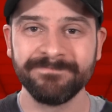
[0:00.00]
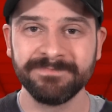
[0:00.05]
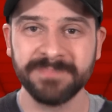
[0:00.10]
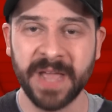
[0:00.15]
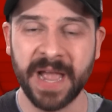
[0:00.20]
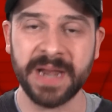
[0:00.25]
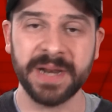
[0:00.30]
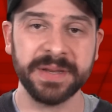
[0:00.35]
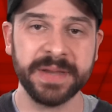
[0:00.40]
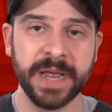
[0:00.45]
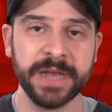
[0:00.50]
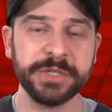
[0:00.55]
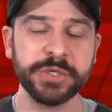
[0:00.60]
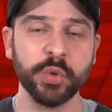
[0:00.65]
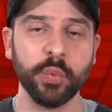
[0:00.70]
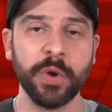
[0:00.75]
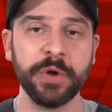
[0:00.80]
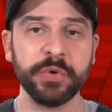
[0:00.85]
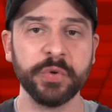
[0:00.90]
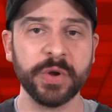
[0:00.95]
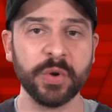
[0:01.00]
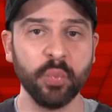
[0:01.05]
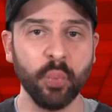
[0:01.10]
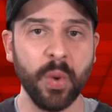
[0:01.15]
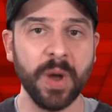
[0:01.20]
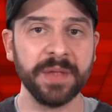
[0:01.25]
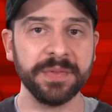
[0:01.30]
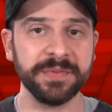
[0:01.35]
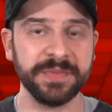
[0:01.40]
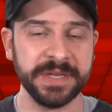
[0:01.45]
And in case you're wondering
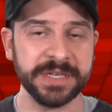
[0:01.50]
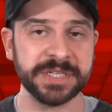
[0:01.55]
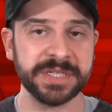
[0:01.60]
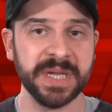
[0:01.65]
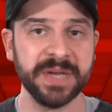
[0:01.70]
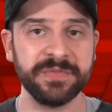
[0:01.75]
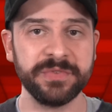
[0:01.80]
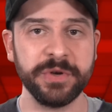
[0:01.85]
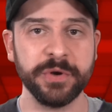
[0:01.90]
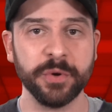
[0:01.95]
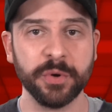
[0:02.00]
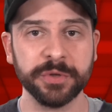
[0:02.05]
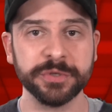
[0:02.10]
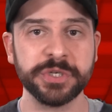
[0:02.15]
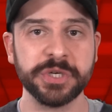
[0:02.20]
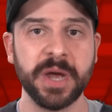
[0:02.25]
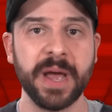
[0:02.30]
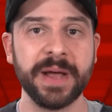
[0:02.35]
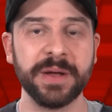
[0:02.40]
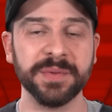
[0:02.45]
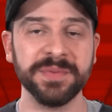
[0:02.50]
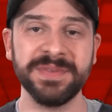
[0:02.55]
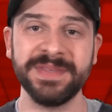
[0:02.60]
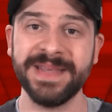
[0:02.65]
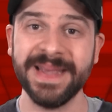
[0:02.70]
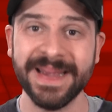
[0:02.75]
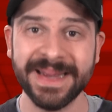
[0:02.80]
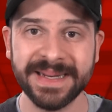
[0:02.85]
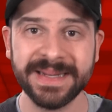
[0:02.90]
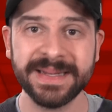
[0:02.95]
what the 7-year-old child
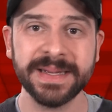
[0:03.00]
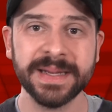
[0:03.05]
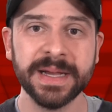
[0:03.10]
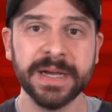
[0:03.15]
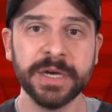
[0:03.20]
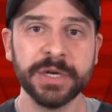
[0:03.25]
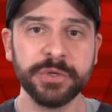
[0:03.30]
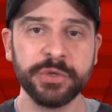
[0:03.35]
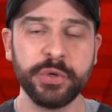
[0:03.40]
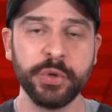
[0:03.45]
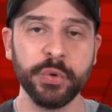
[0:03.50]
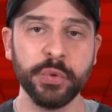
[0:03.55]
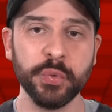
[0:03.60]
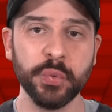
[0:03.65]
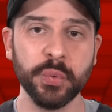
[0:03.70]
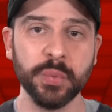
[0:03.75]
did to